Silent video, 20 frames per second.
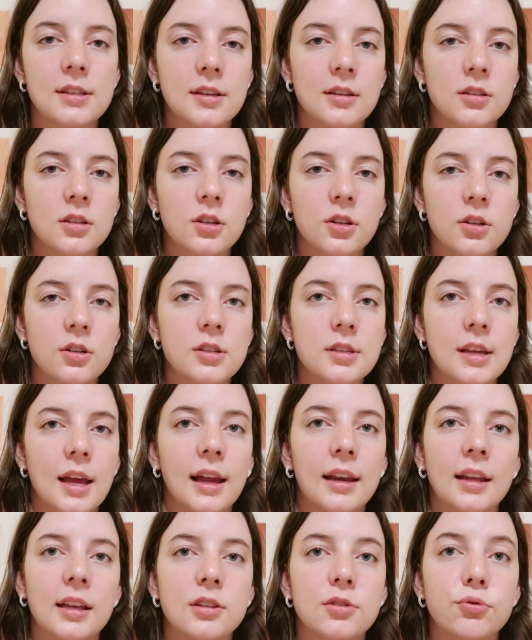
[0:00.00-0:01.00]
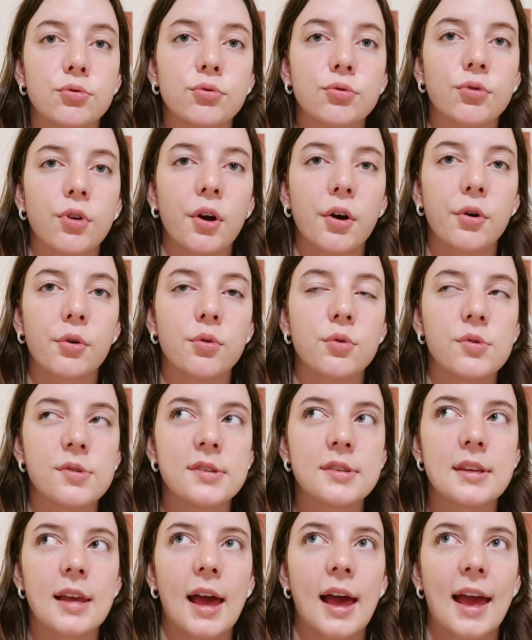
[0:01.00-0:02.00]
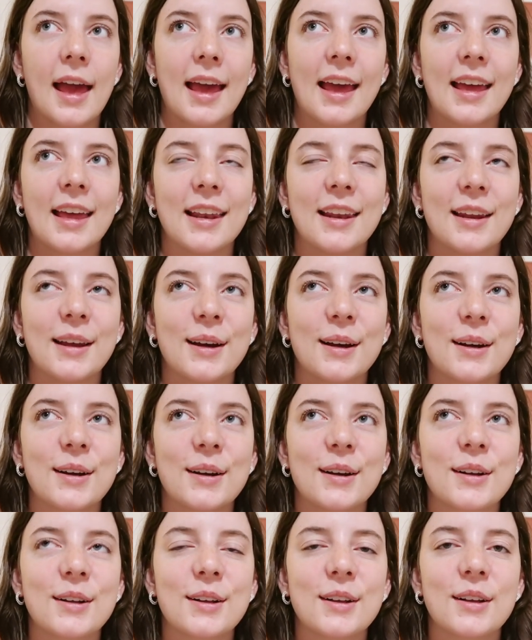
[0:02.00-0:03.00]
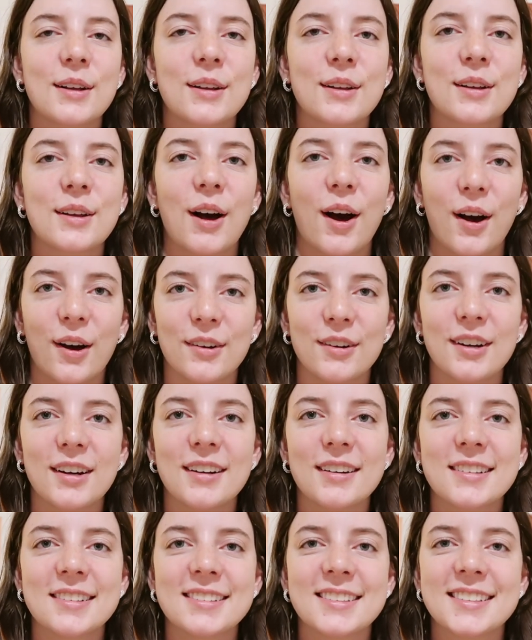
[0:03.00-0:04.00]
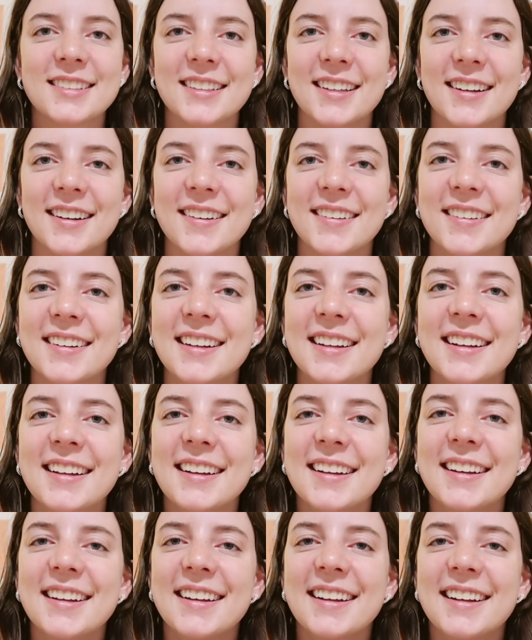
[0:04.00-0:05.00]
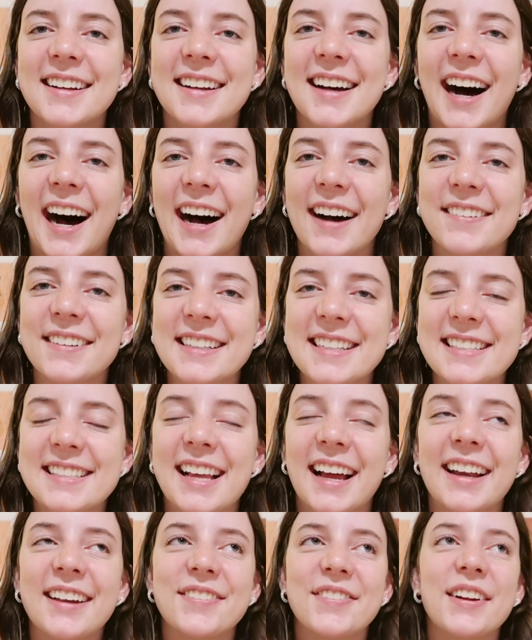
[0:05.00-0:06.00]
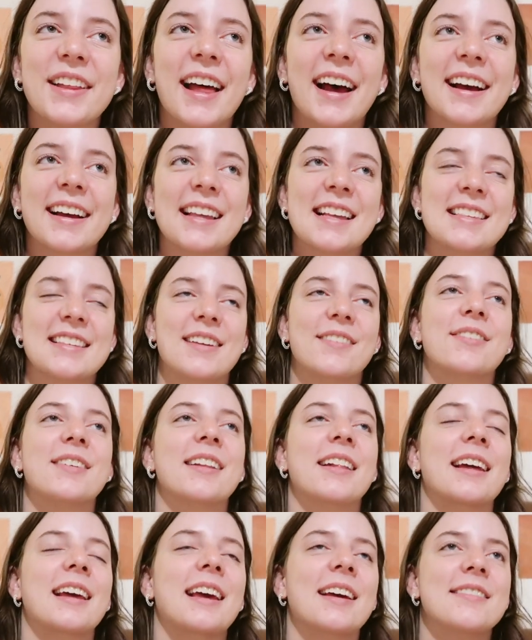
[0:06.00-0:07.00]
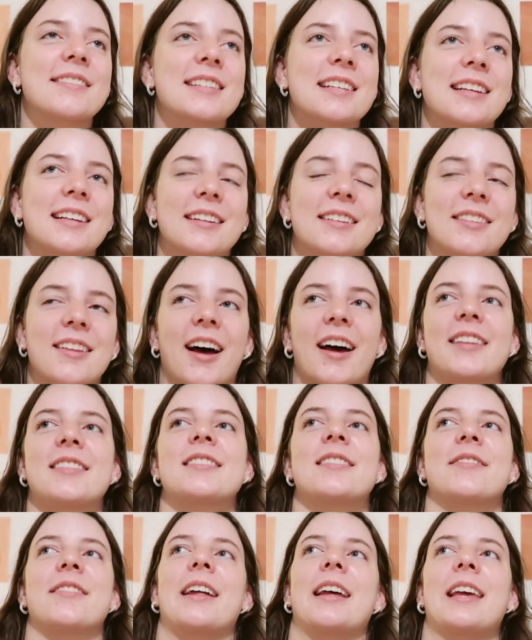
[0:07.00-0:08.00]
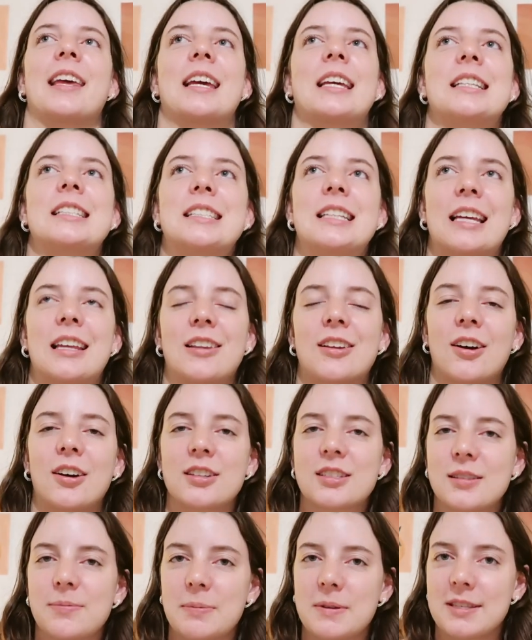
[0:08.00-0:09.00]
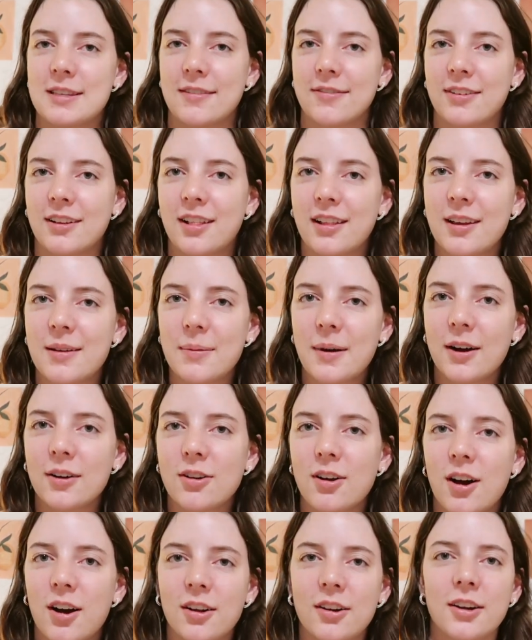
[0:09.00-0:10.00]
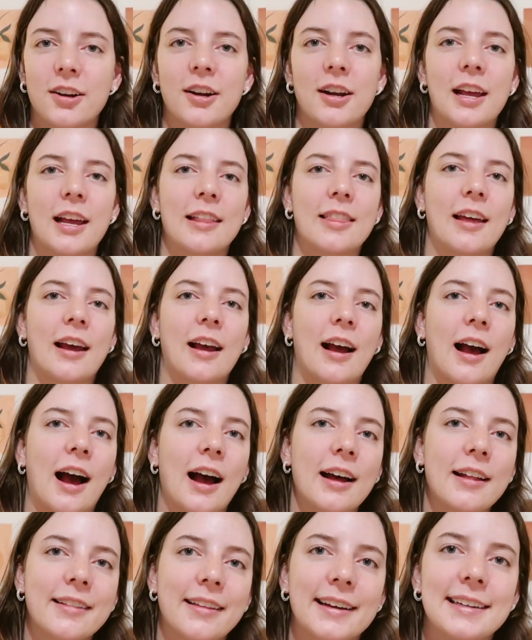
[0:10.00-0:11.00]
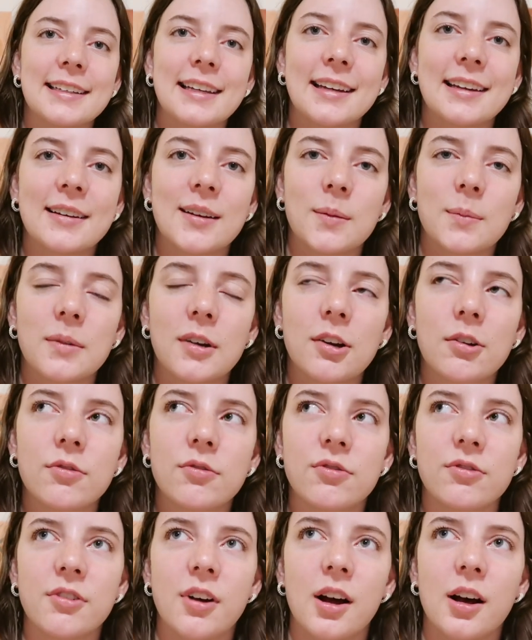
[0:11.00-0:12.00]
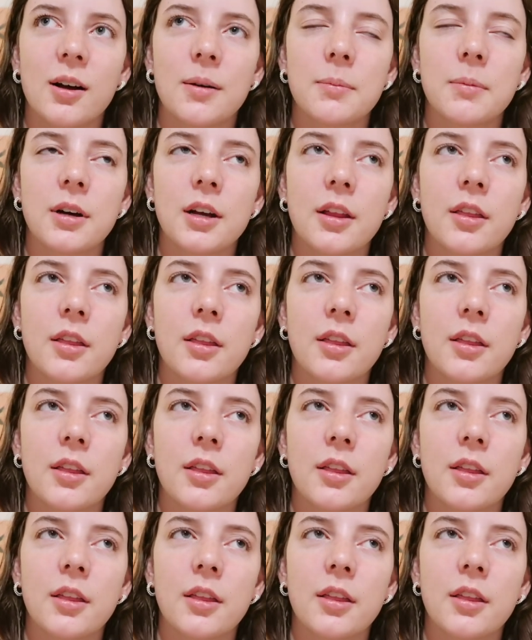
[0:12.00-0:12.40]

Sisters, and it's Rose and Connor. So I'm excited for that because I feel like I've seen lots of like TikToks specifically about Connor, and like I like him from